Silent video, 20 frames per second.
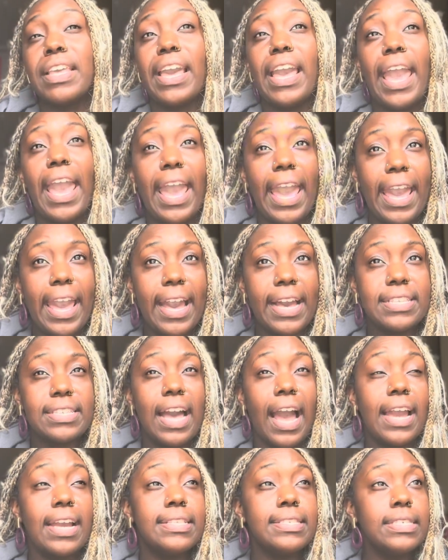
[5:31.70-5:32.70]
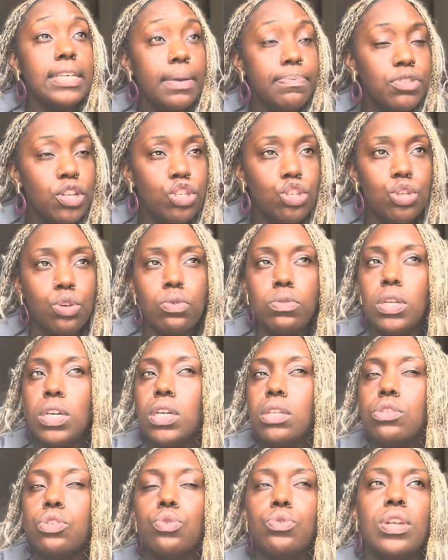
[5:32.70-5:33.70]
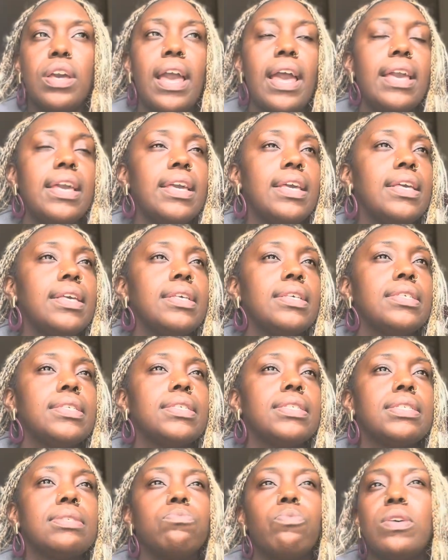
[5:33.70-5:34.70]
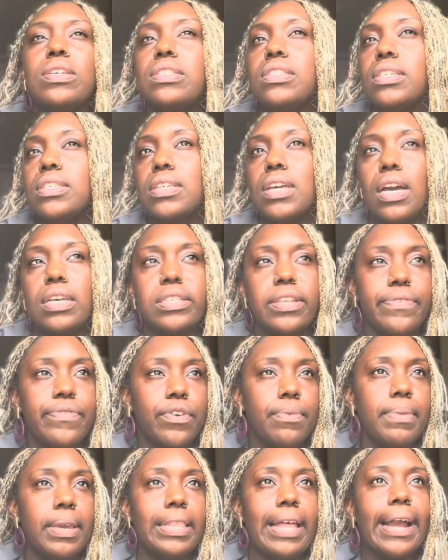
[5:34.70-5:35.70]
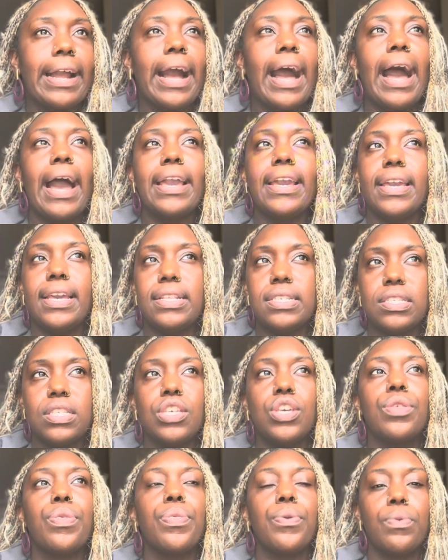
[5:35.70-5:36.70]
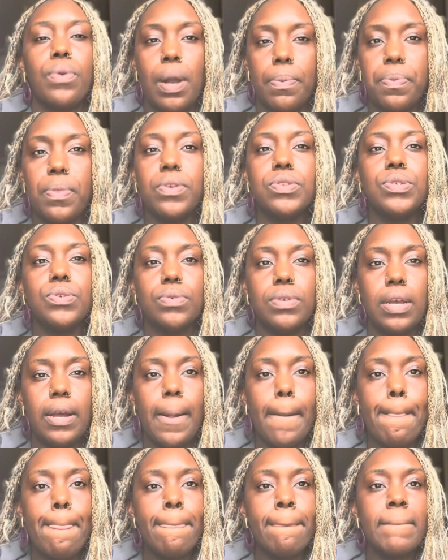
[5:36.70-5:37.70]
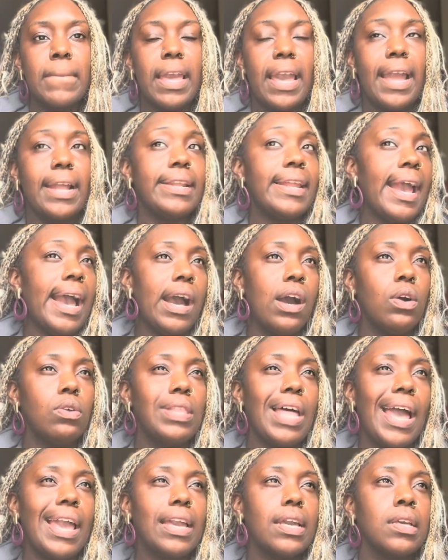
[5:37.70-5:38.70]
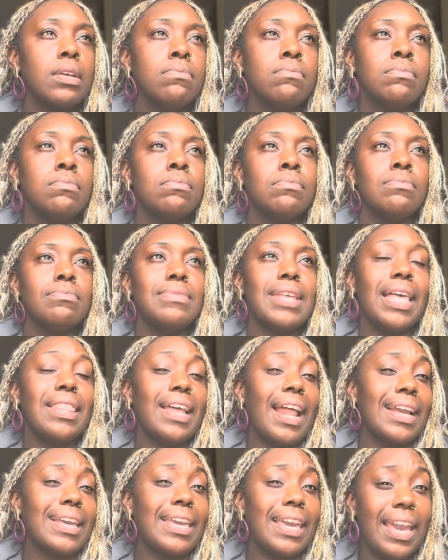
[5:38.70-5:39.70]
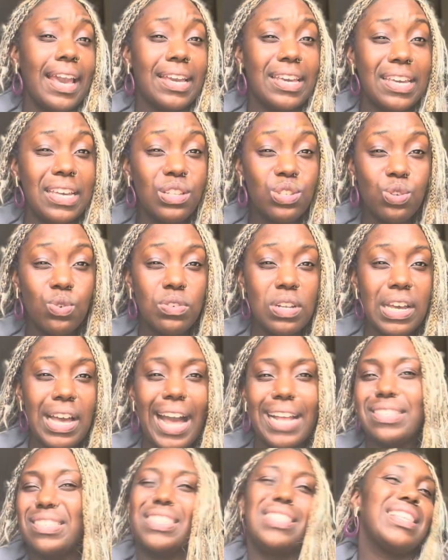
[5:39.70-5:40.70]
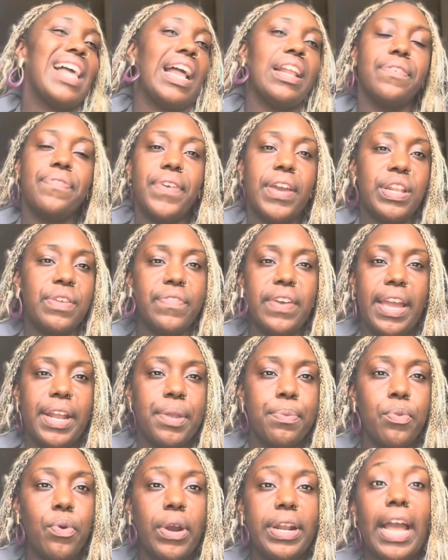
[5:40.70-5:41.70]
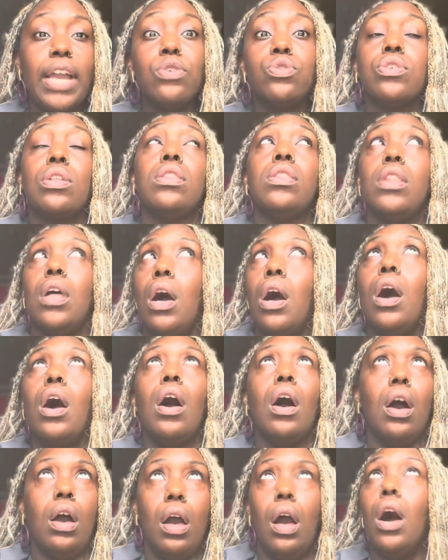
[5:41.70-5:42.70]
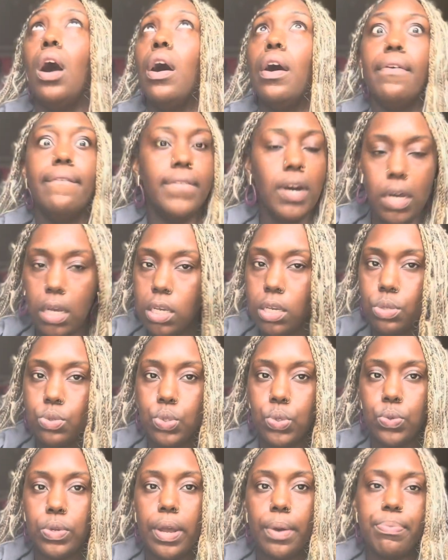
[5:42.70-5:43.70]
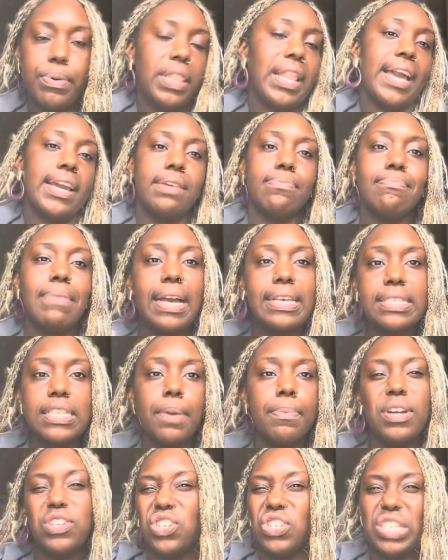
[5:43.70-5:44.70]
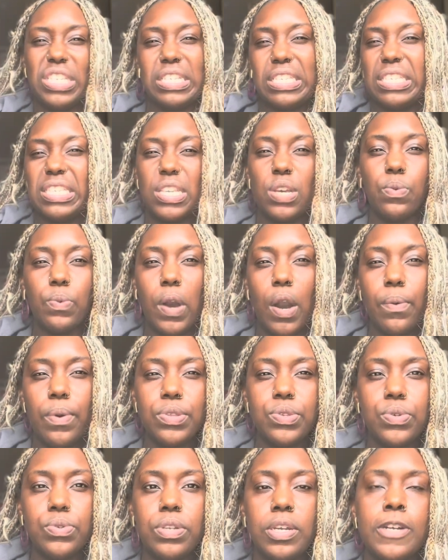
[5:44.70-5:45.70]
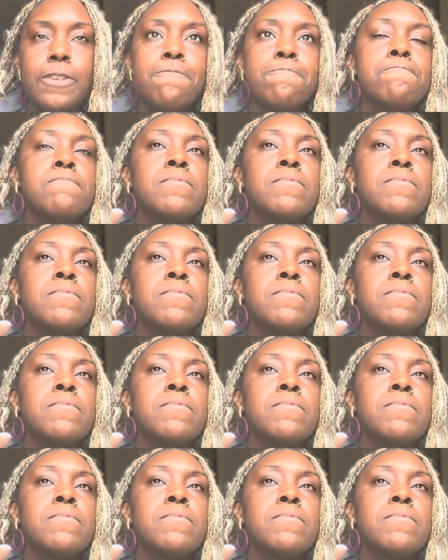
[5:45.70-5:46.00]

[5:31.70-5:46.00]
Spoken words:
eggs. I attempted tuna. Was disgusting for me. Like I instantly threw up the tuna. And now, like, not that I can't eat tuna, I just not a fan of it anymore. And I used to love tuna, but like my stomach just doesn't sit well with tuna.